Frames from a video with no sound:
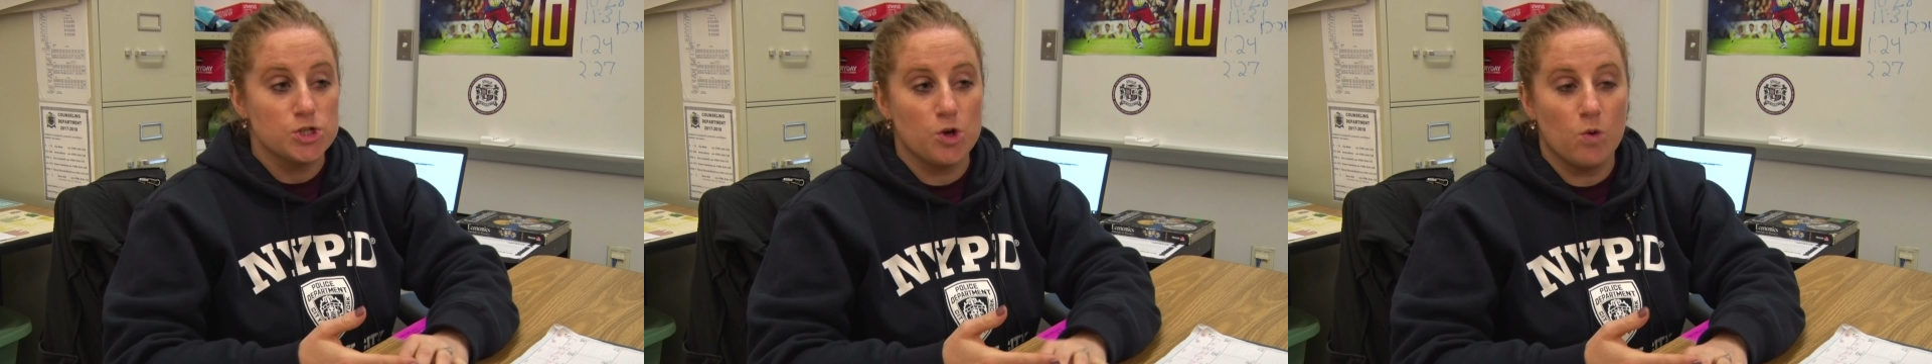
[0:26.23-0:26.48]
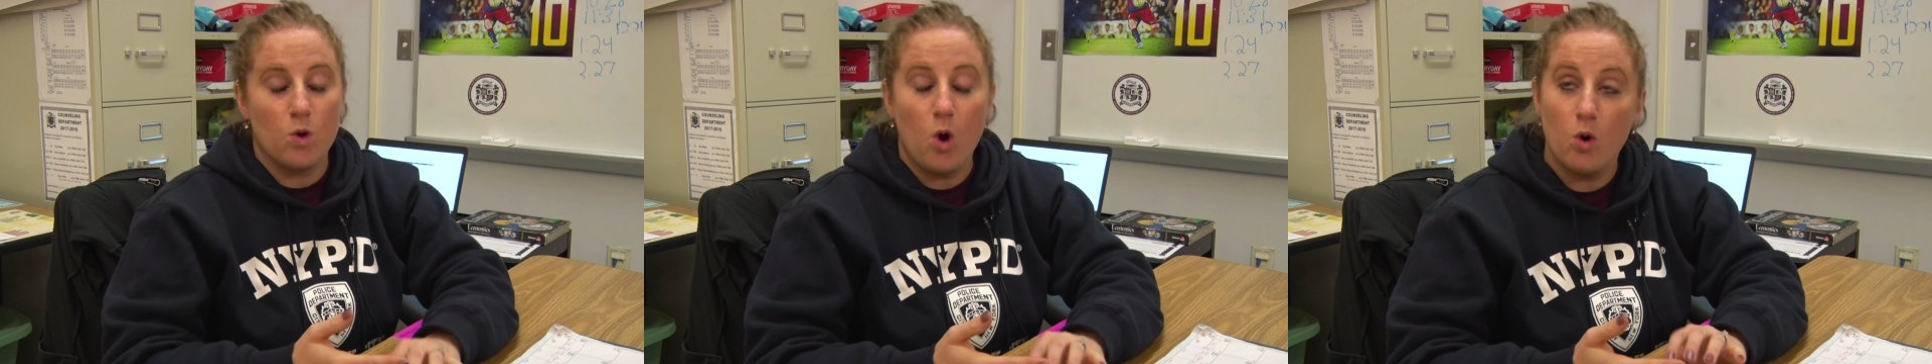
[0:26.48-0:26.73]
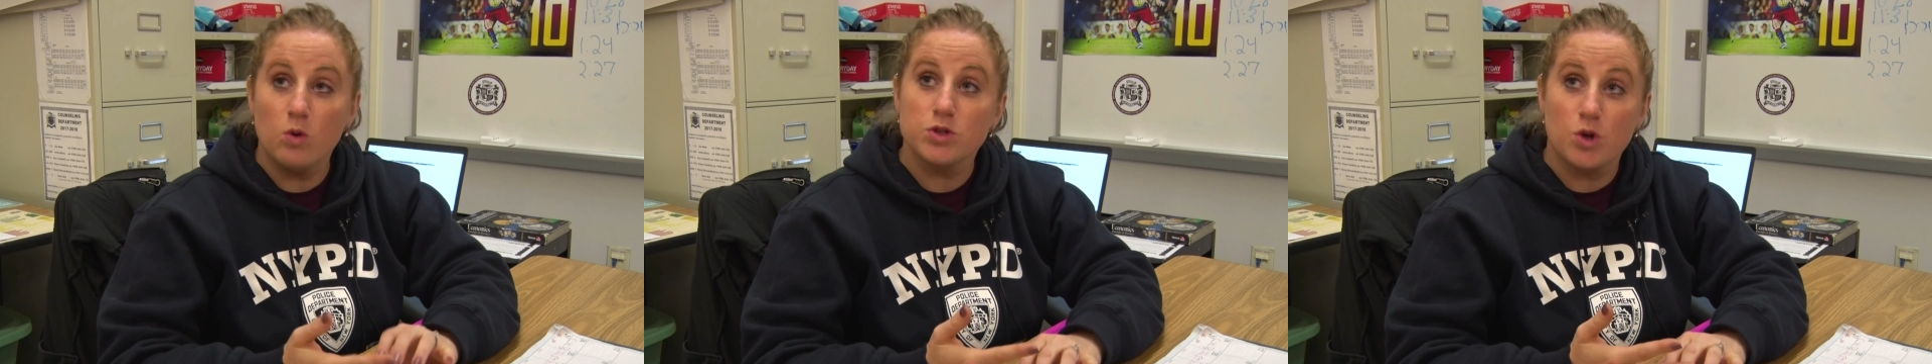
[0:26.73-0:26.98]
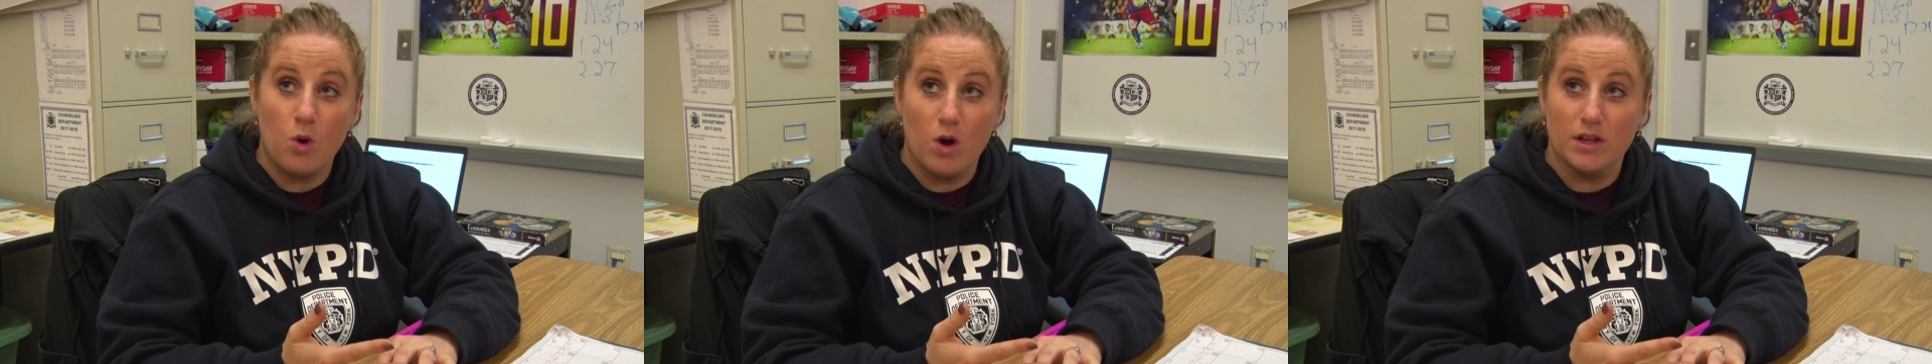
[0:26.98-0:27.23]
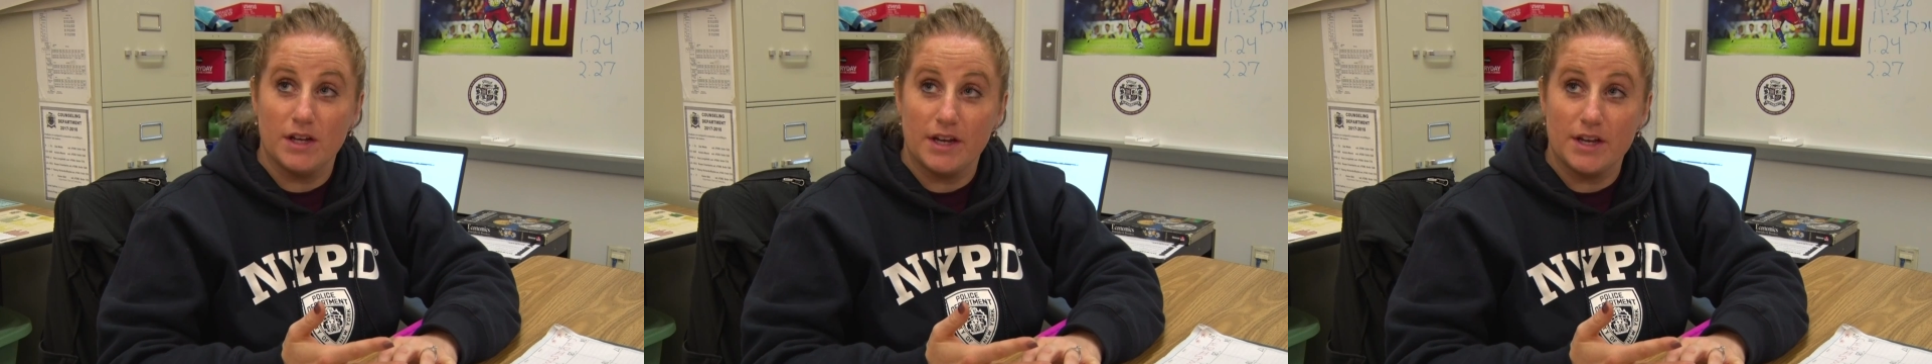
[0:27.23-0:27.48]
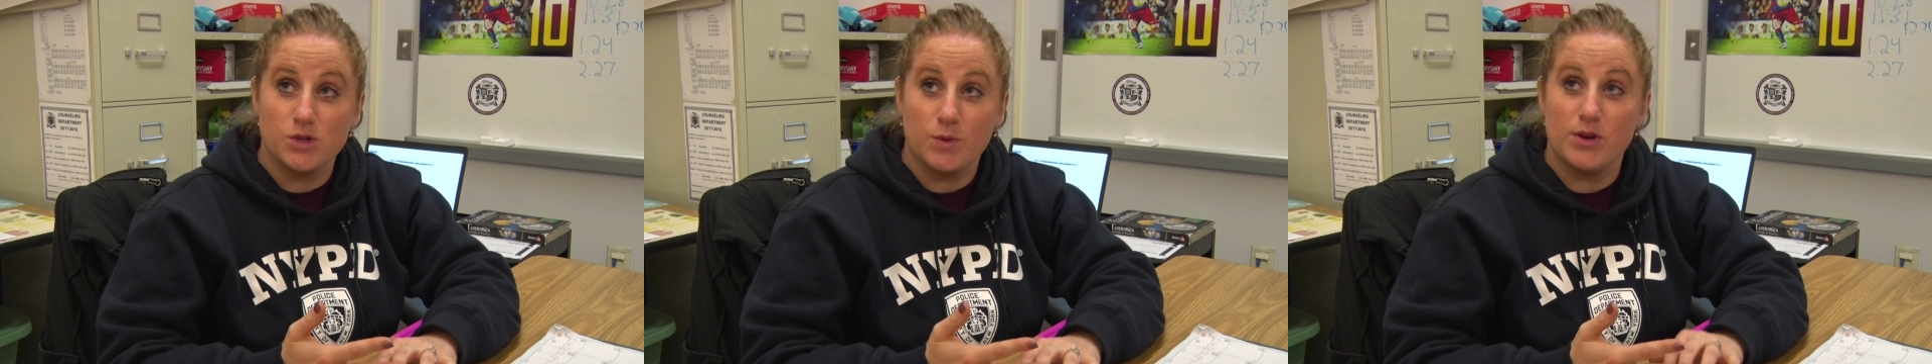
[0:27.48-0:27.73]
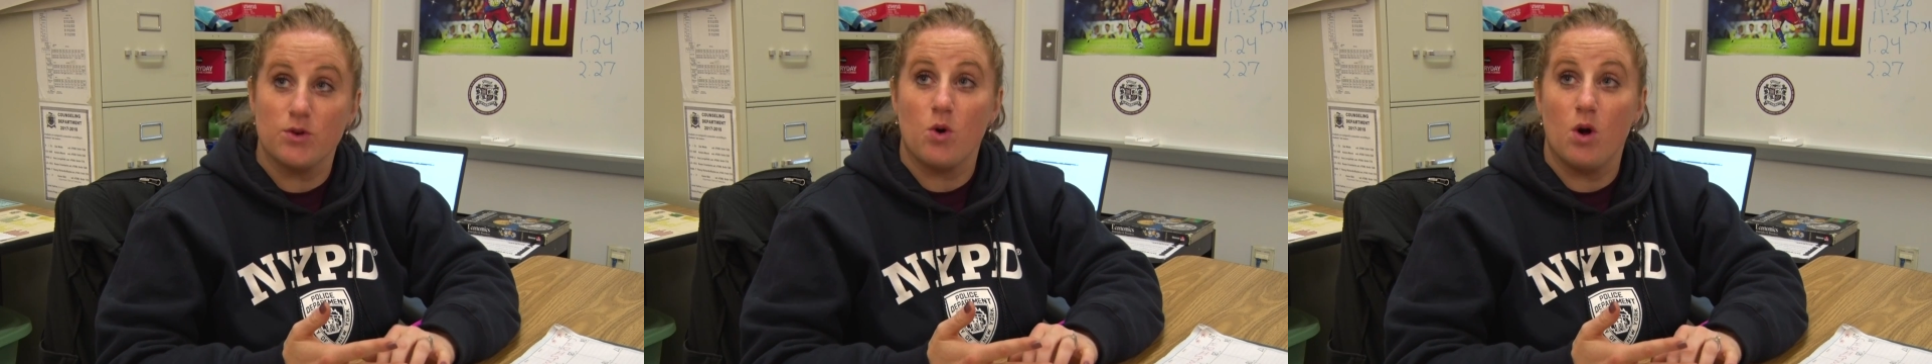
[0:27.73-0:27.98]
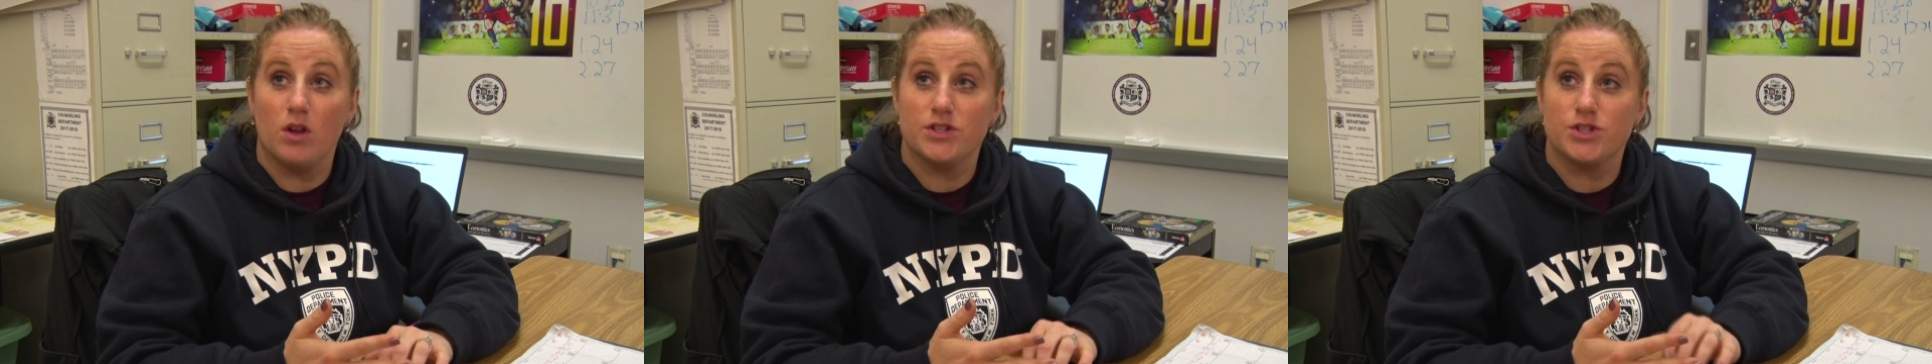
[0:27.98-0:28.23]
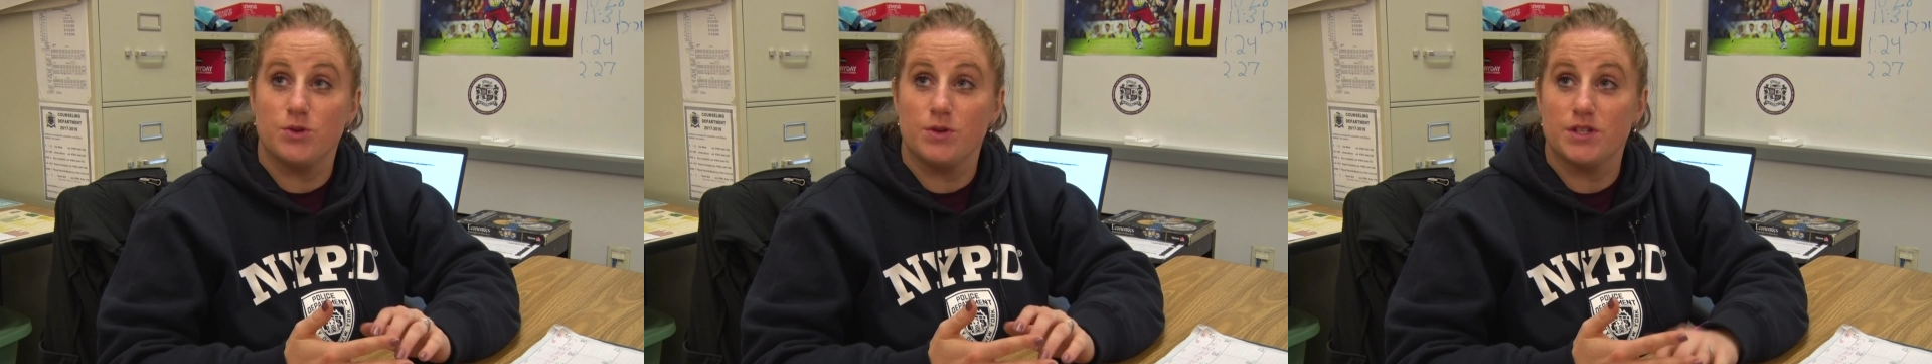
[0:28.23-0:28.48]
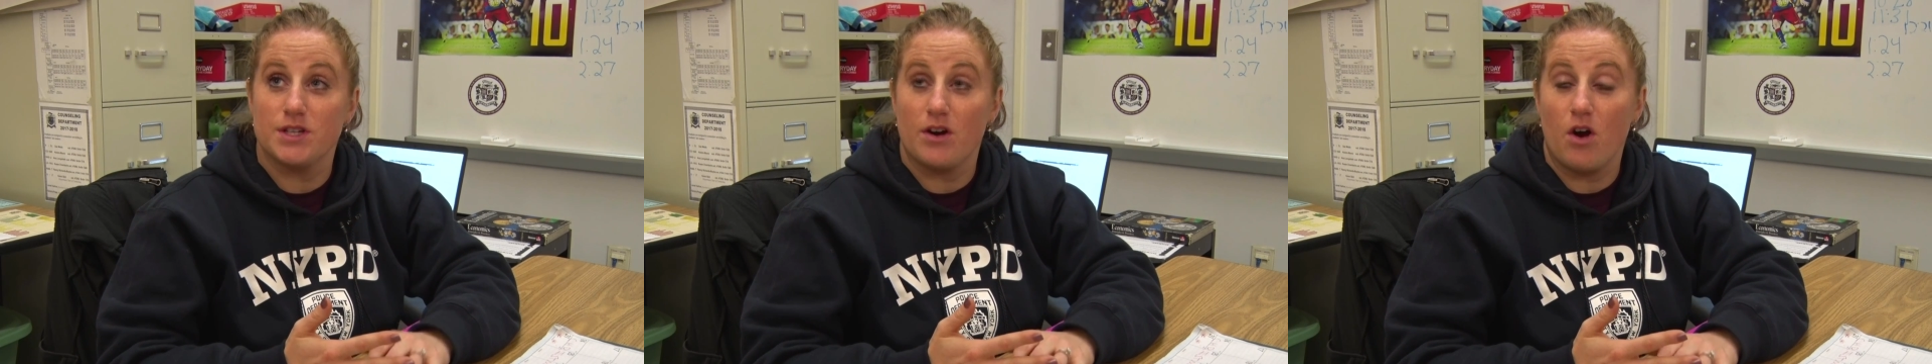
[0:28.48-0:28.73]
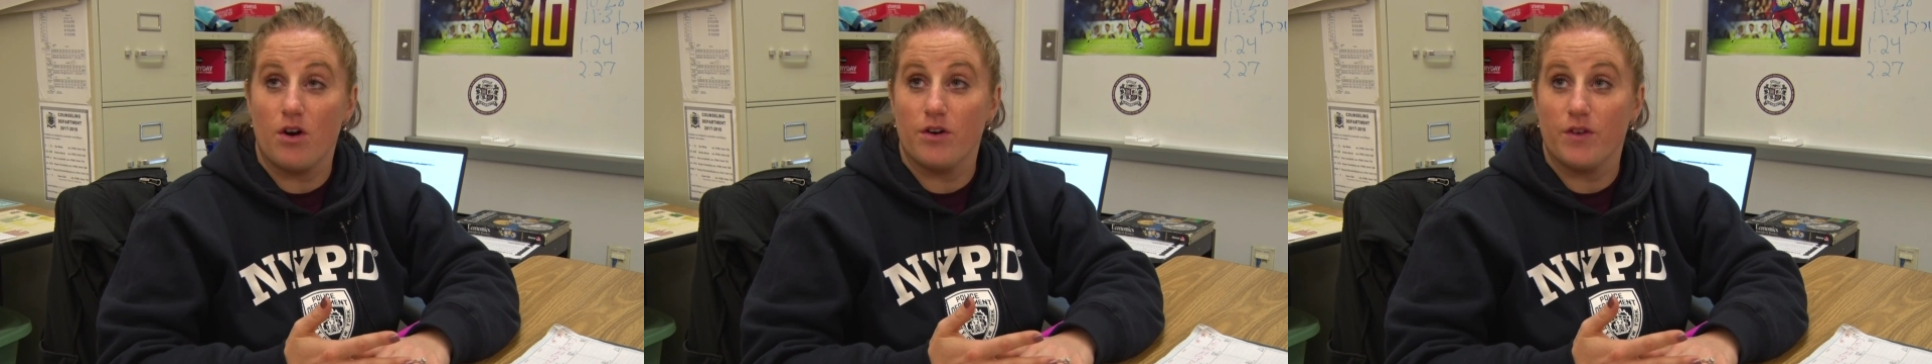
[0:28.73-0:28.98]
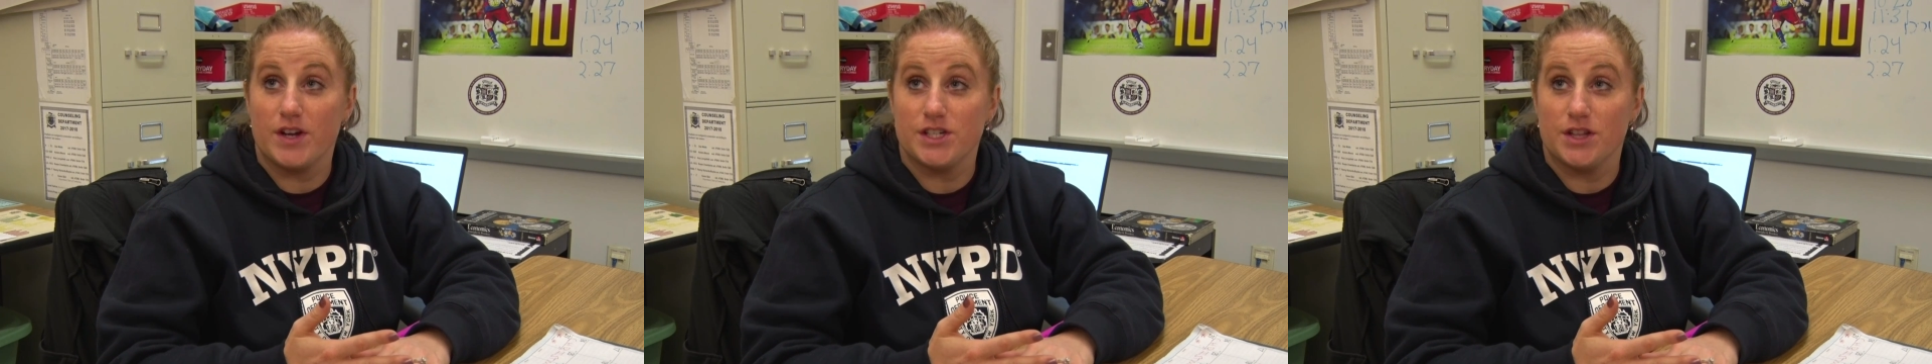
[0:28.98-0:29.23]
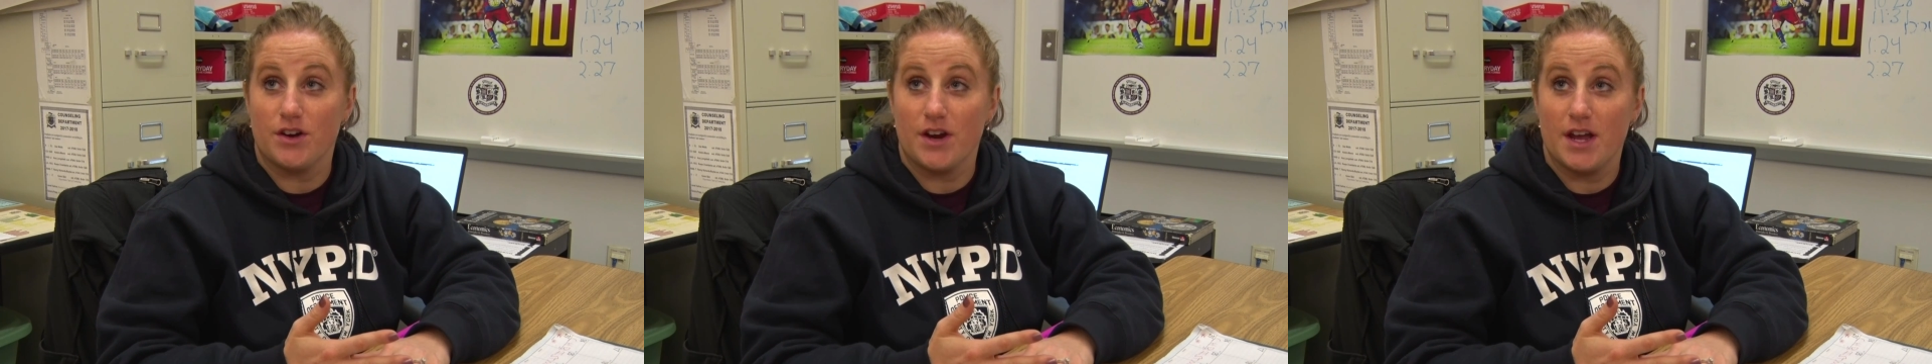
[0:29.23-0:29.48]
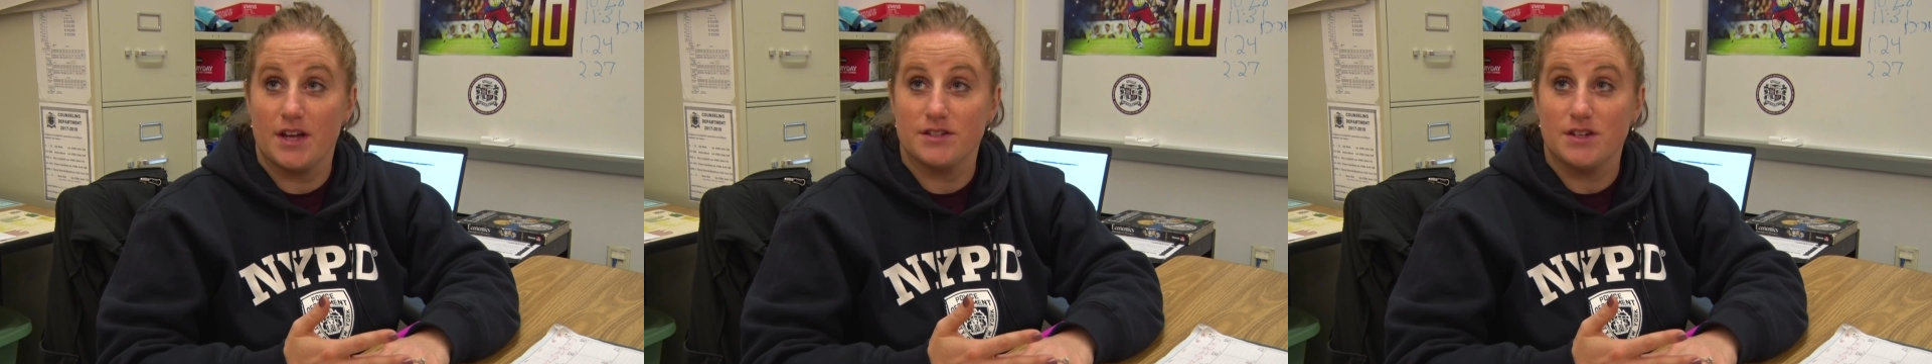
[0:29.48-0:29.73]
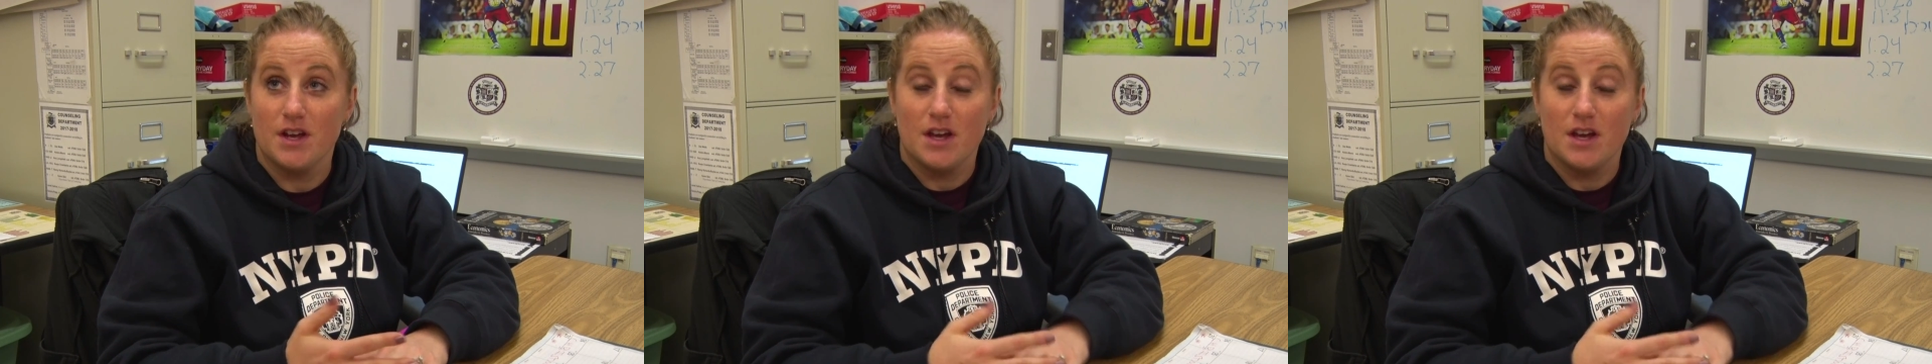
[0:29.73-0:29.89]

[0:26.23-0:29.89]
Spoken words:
So cold calling is when you call on students that aren't raising their hands.